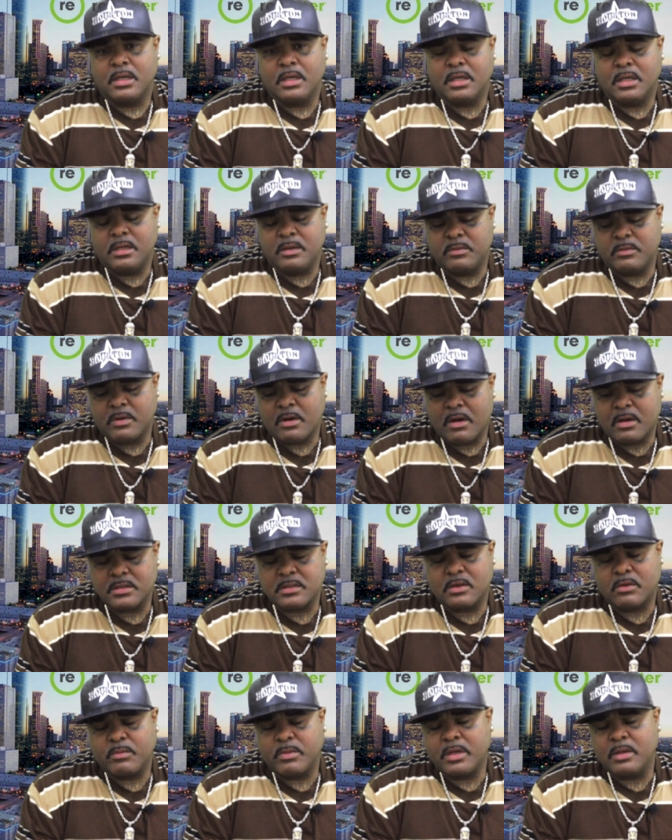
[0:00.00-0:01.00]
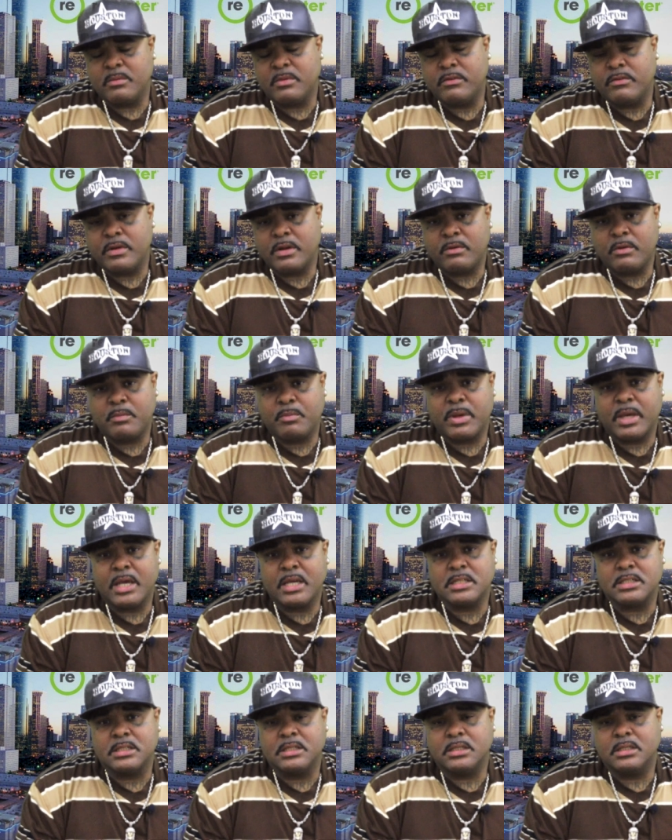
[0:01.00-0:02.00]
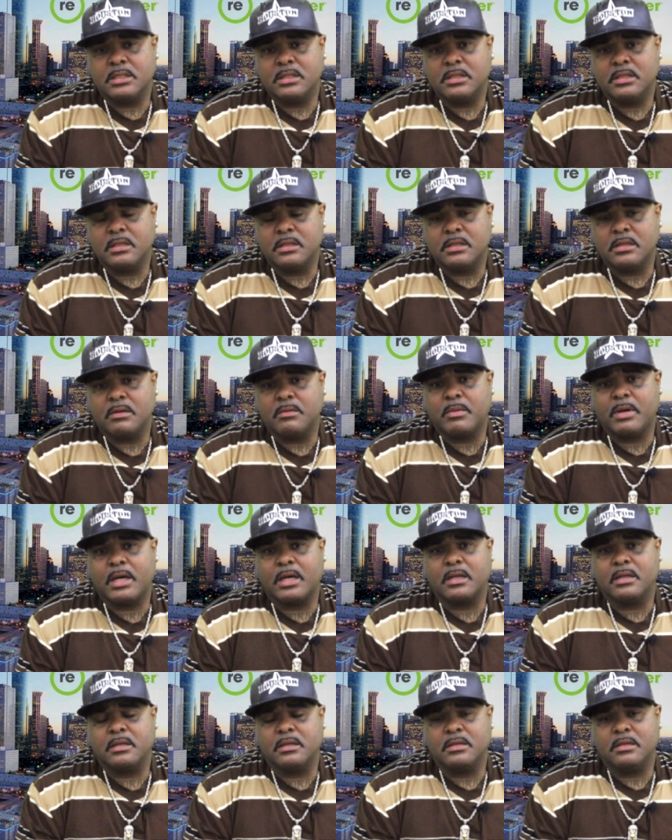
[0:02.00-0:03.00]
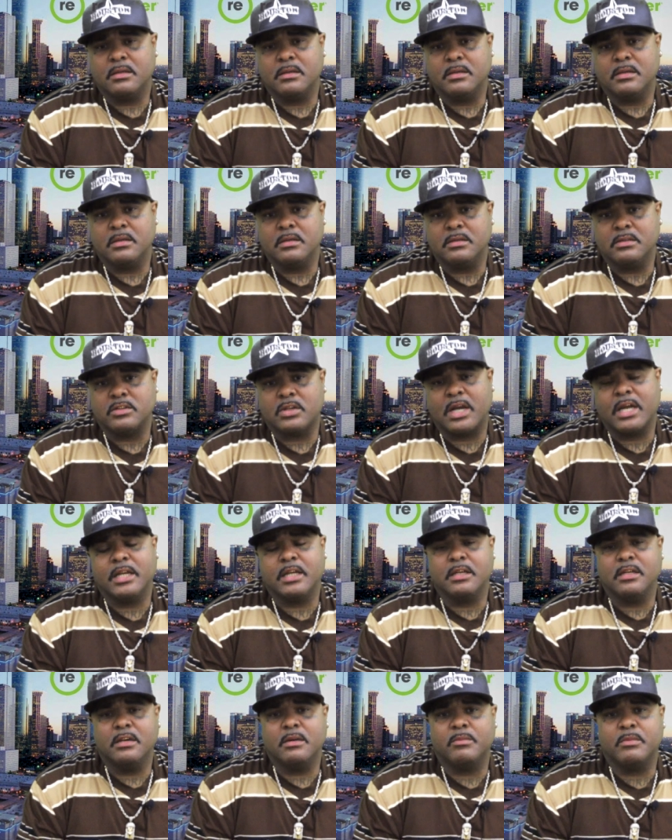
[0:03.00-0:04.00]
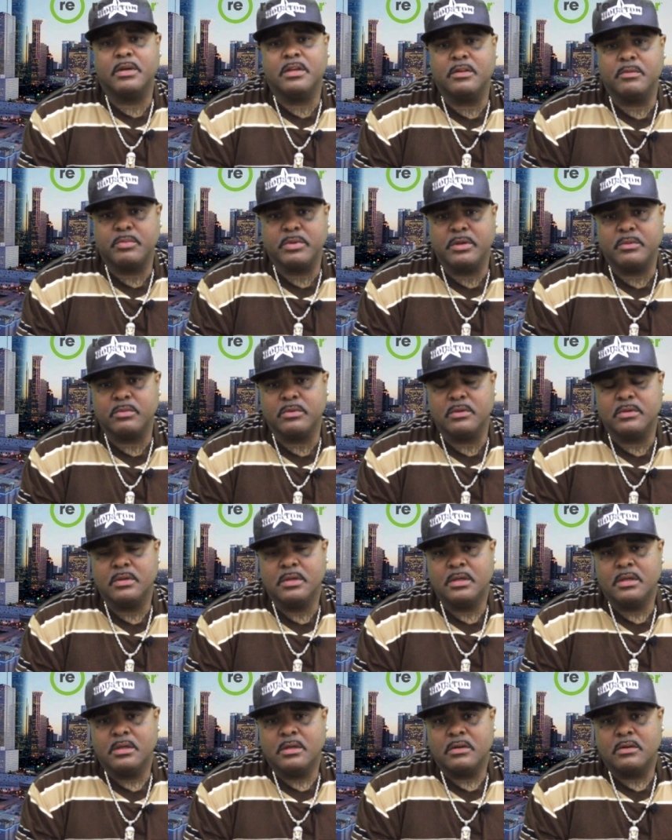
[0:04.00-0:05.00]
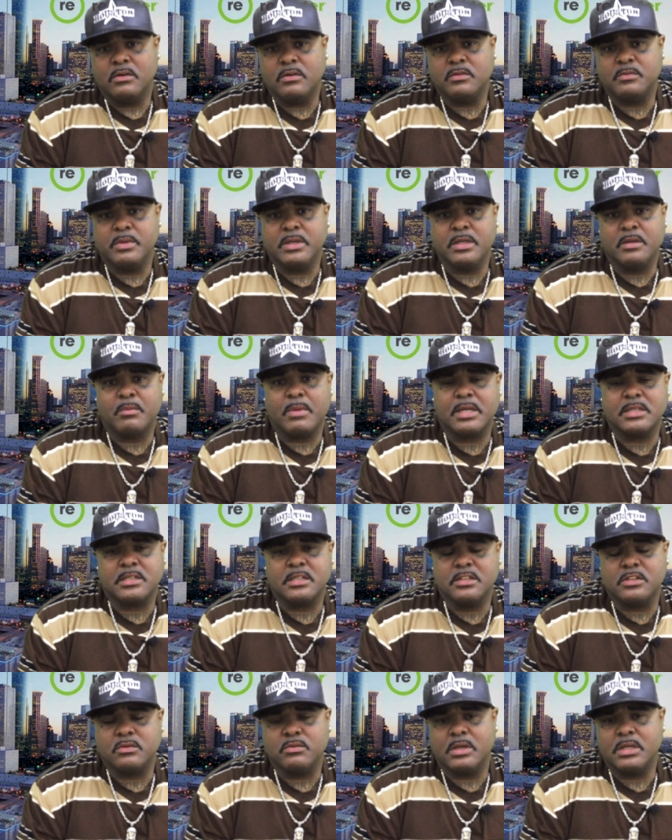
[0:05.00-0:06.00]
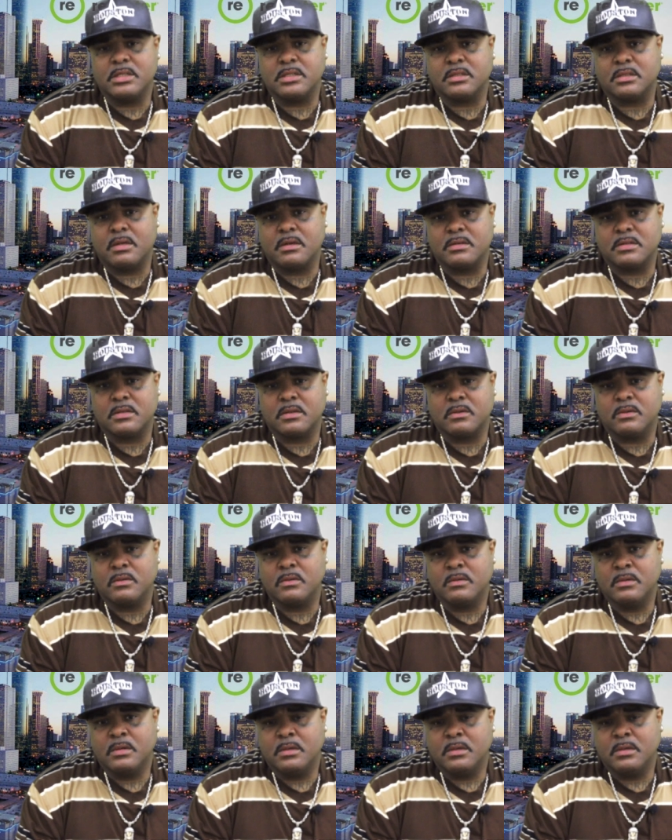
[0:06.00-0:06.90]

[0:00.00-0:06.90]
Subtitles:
And it also made me very passionate about trying to help other people who've been in my situation also,